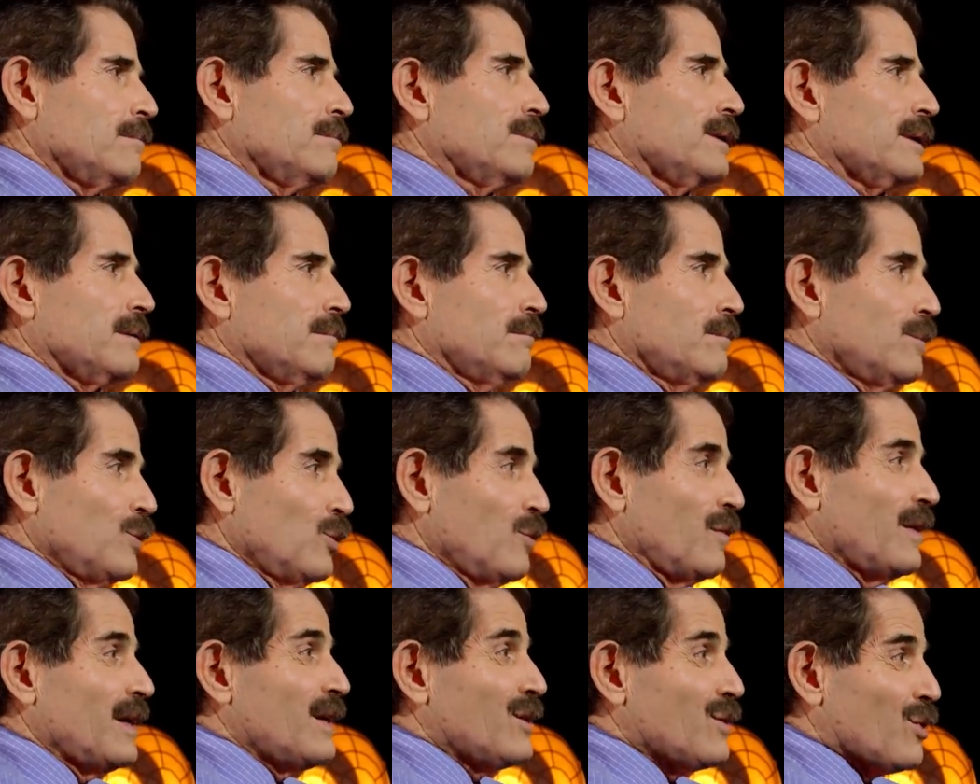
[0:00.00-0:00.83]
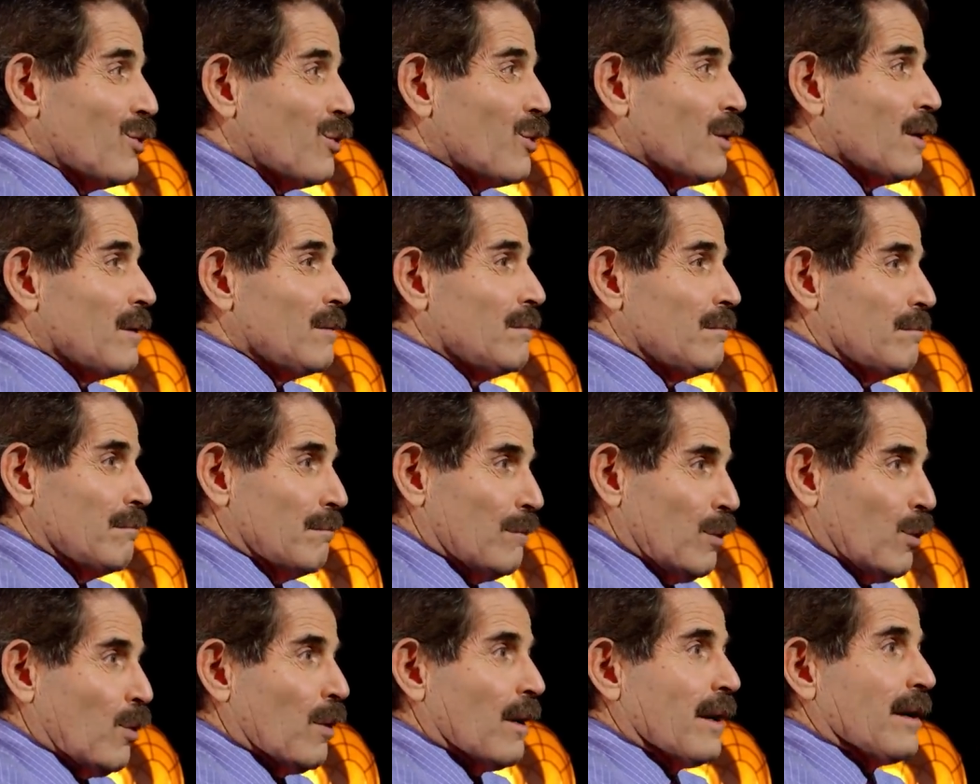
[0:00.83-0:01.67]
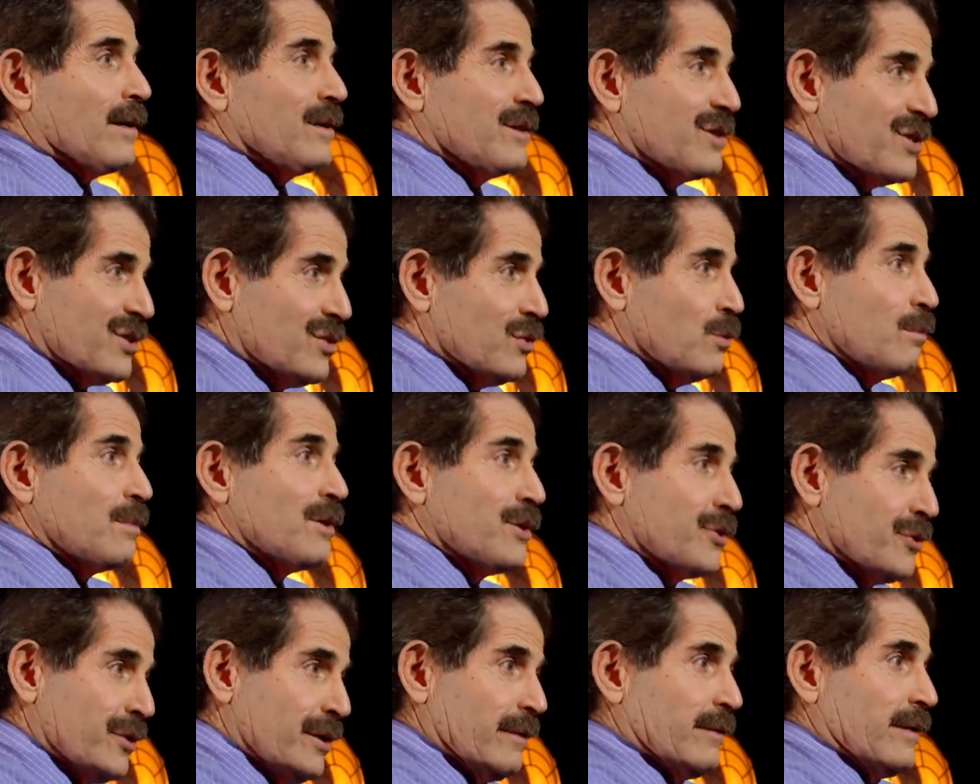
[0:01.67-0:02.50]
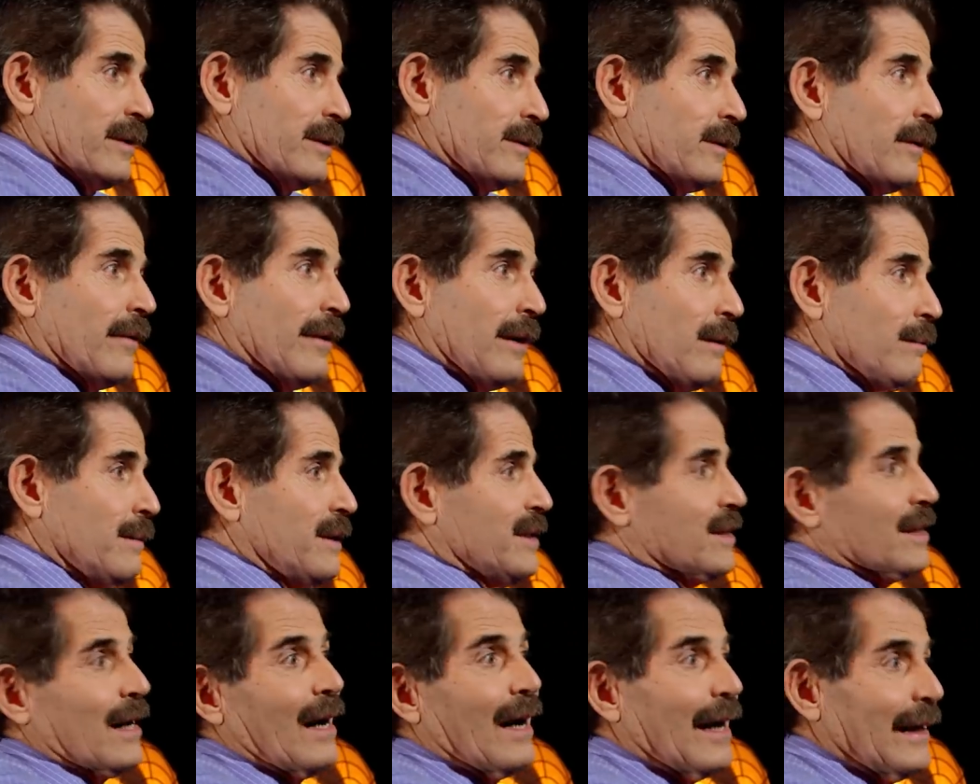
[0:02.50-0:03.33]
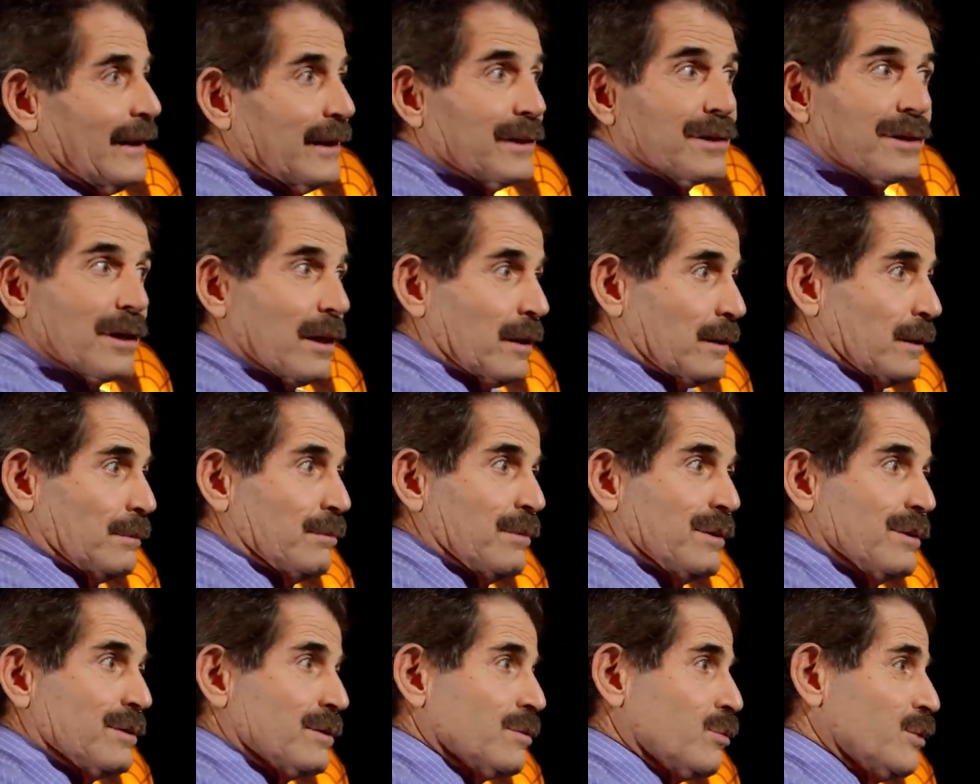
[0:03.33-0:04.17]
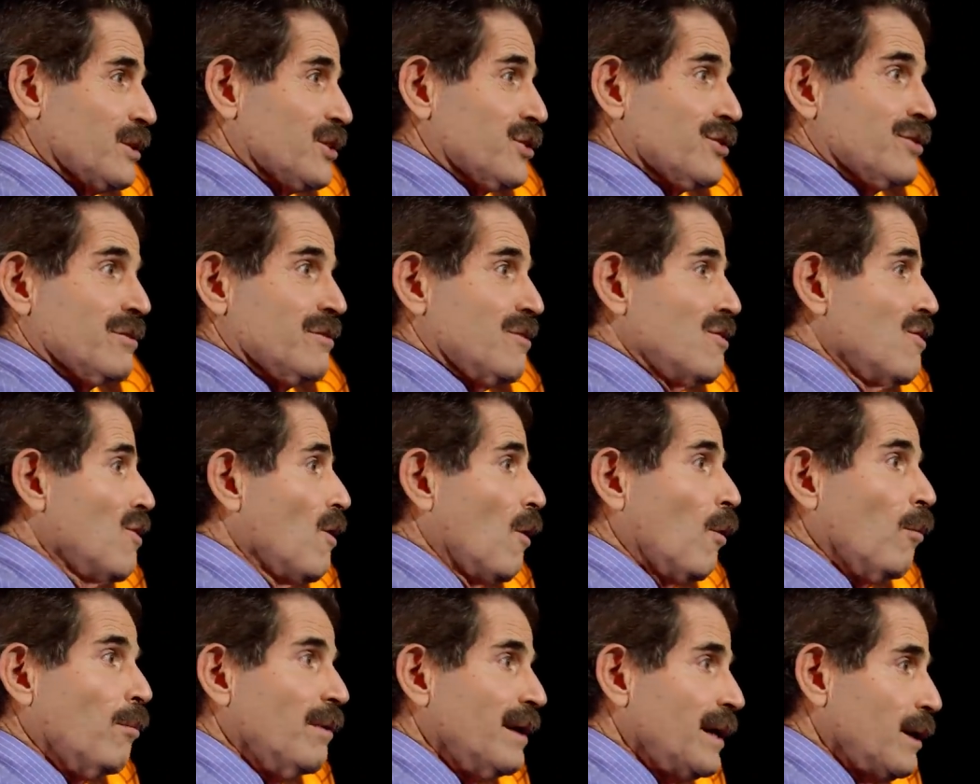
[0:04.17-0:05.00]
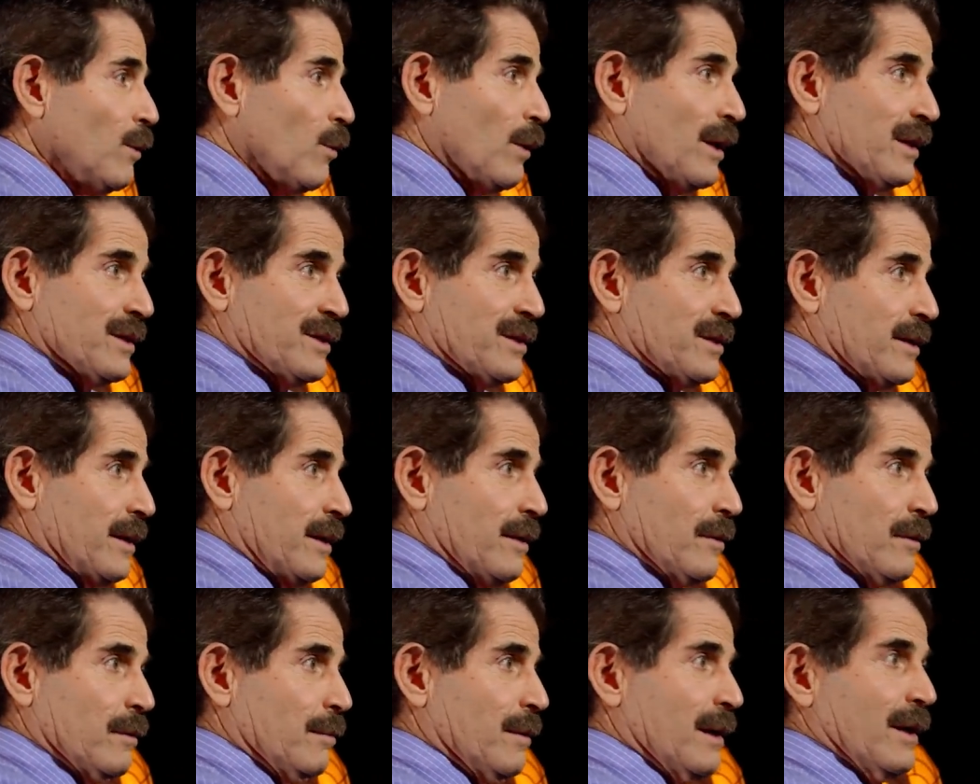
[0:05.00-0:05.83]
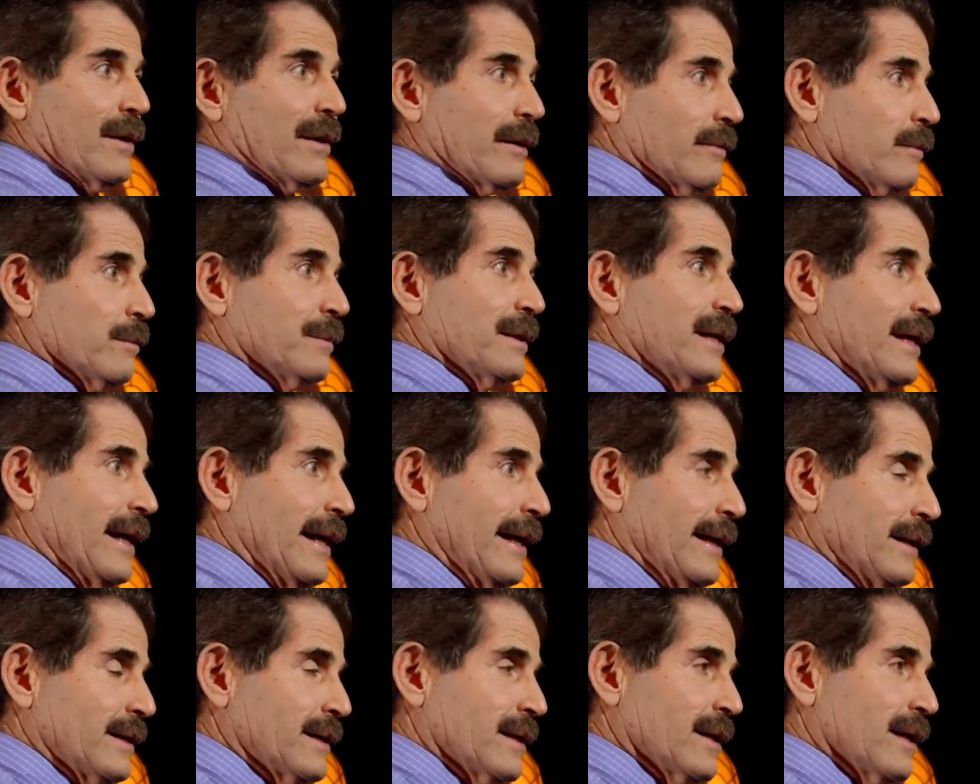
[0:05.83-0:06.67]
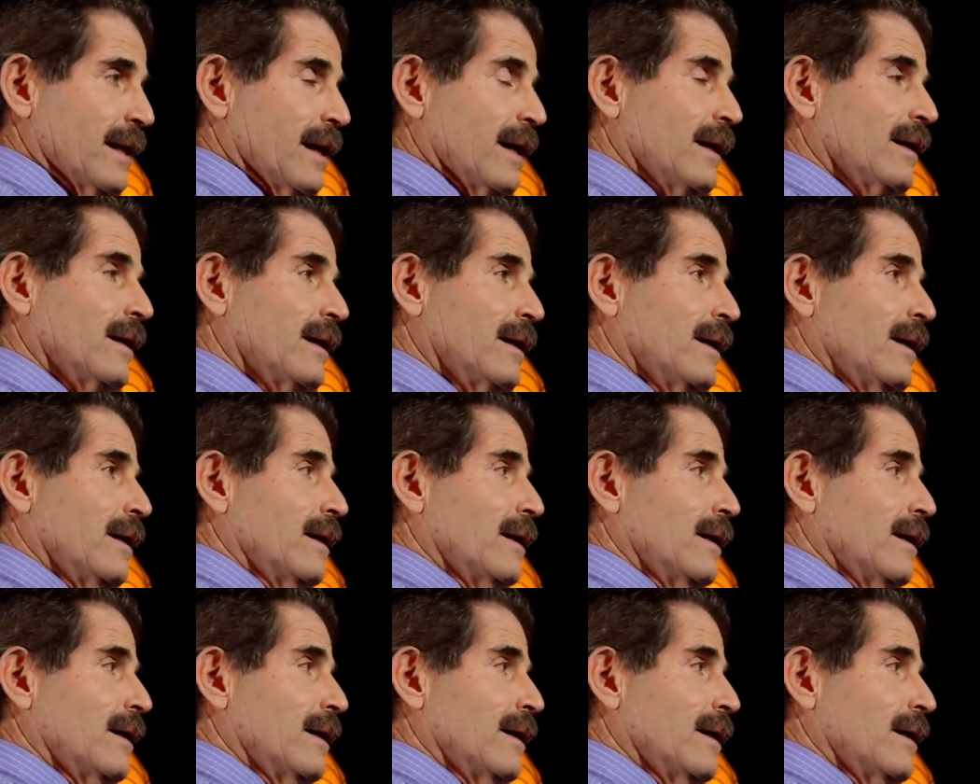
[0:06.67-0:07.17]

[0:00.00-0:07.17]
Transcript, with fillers: But moving toward more consumer-driven, and that means high deductibles, which nobody wants to hear about. Everybody hates that.